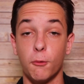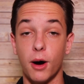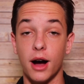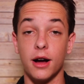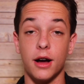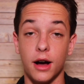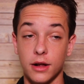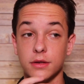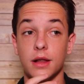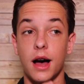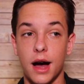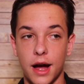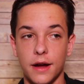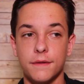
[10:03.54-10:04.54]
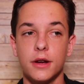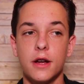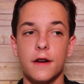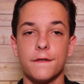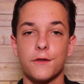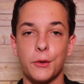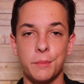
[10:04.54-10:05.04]
alive
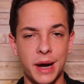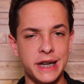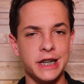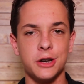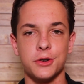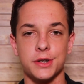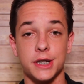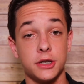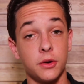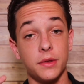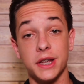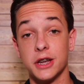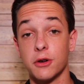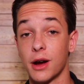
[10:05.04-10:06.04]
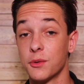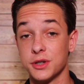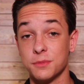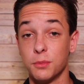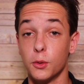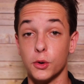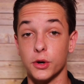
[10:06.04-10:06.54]
for many years until the year I
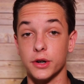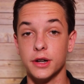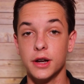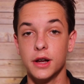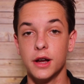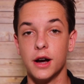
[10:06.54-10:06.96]
was born.